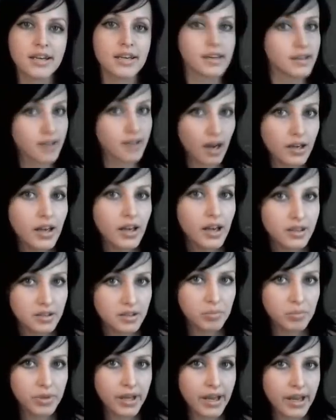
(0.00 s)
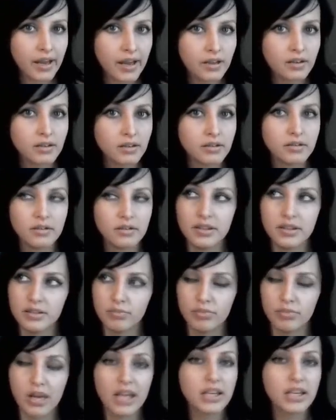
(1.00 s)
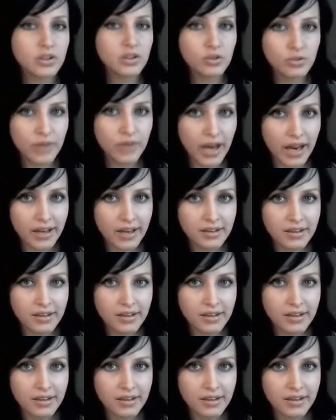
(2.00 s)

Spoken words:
God has a plan, this plan is great,